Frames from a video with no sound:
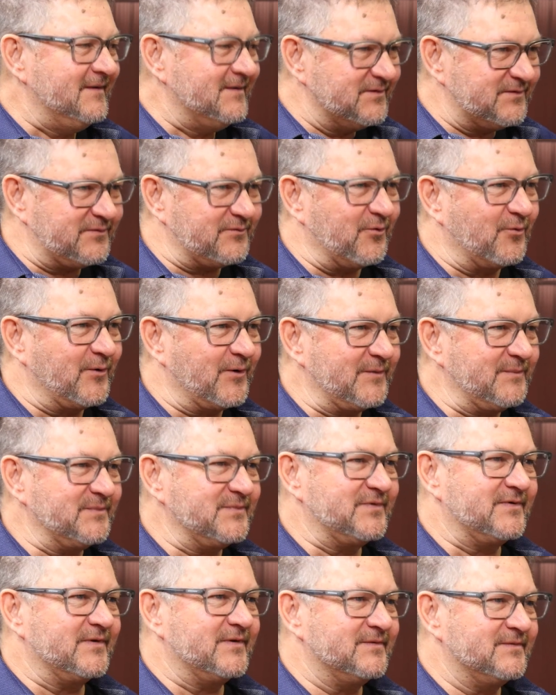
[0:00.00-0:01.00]

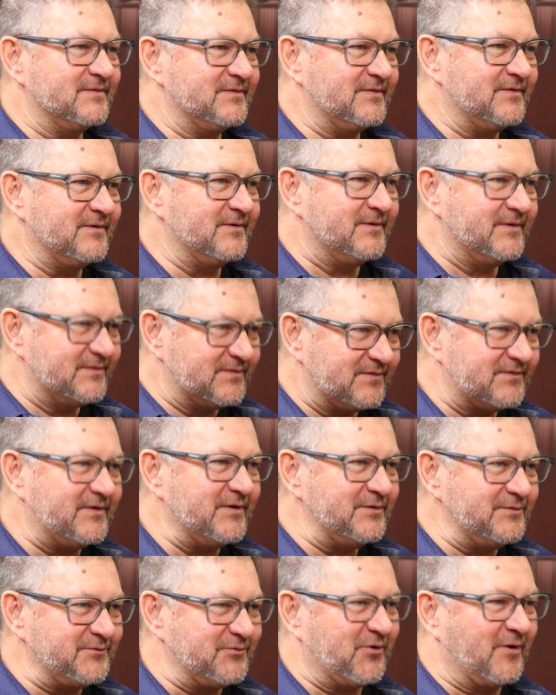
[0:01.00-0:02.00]
storms, and so it's
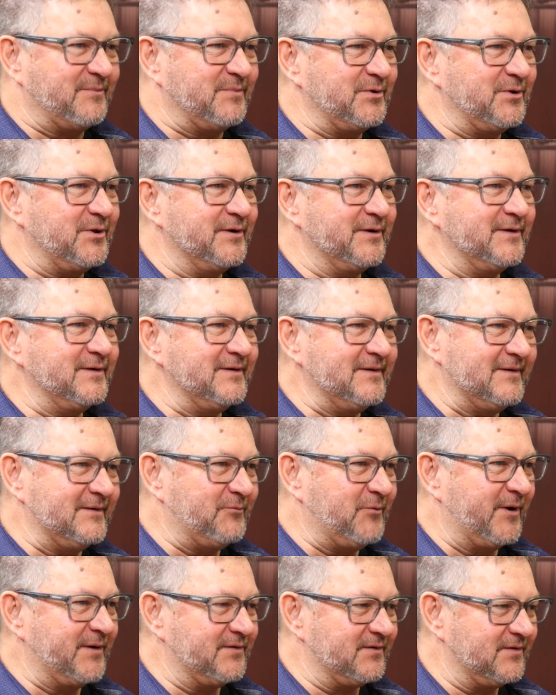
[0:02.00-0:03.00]
still troubling in
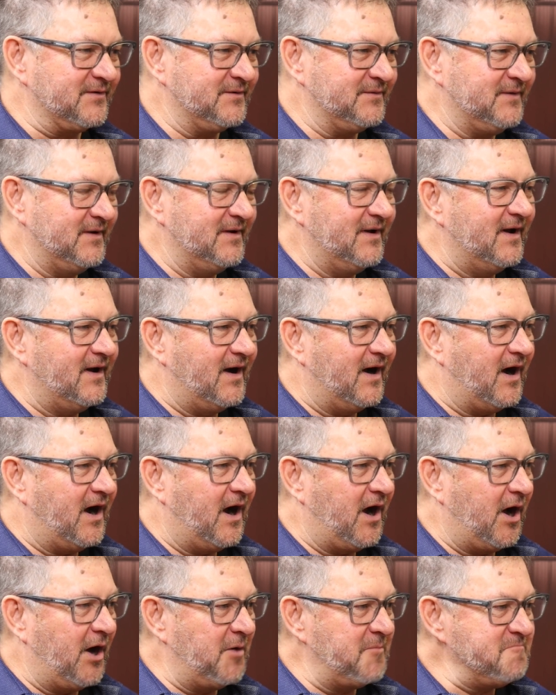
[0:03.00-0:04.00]
winter.
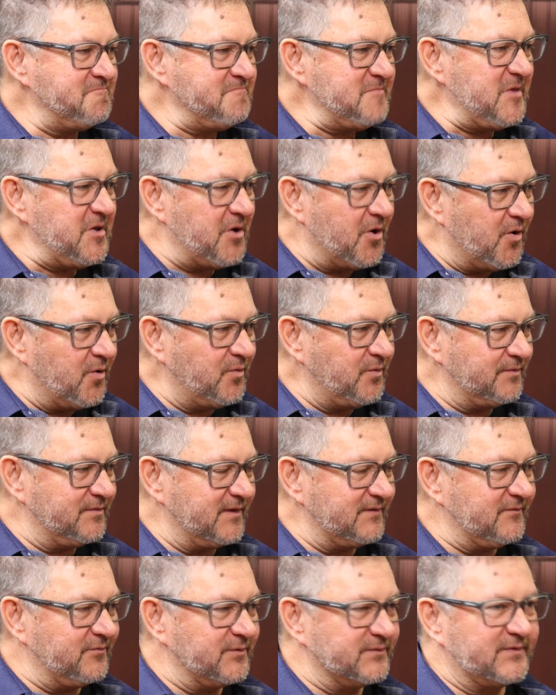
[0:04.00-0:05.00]

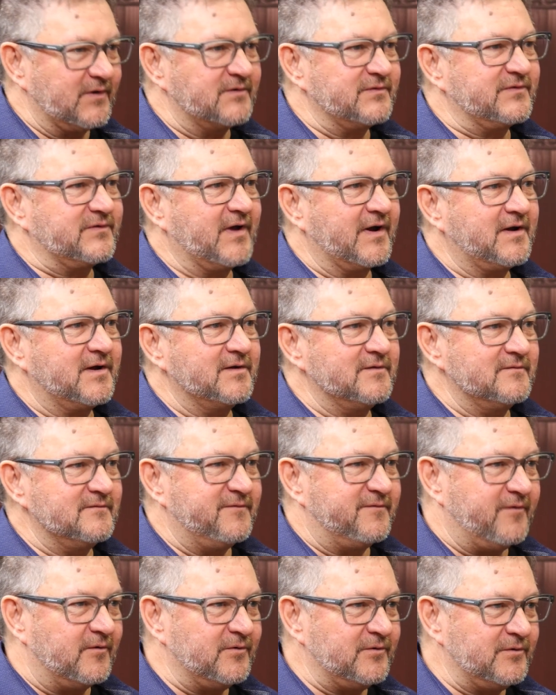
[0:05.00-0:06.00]
This was our second
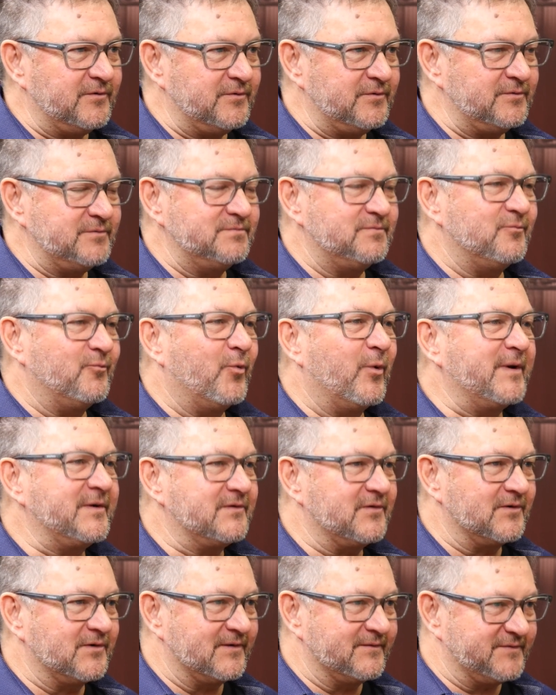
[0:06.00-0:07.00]
full
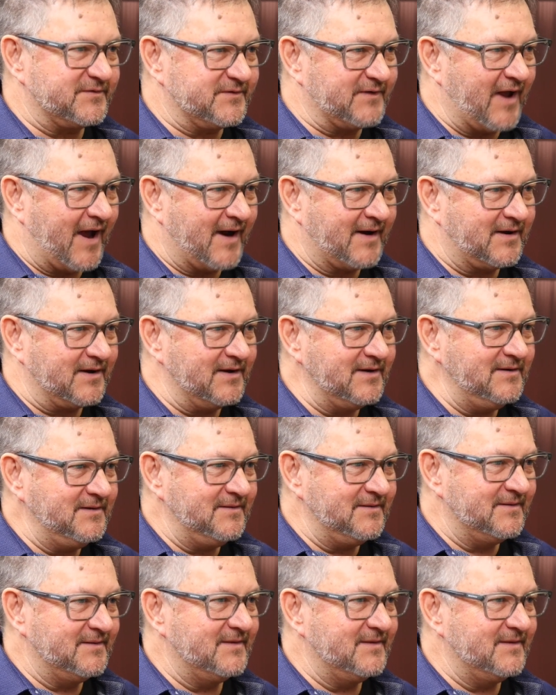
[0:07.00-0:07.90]
winter of stacking.